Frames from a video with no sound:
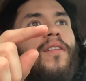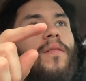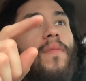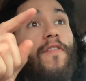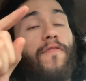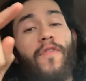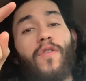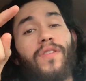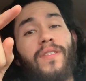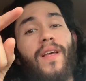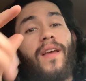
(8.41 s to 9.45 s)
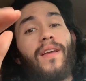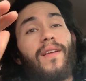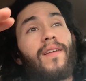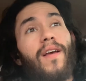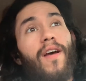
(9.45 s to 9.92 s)
my first day
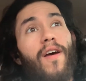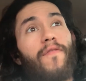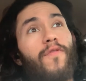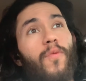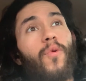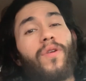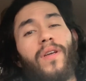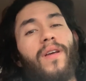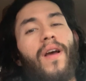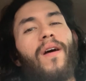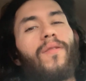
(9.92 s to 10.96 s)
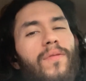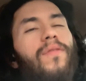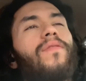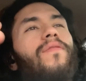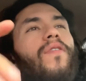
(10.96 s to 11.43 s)
ever working out,
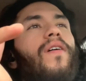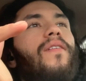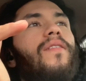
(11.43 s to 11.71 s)
right?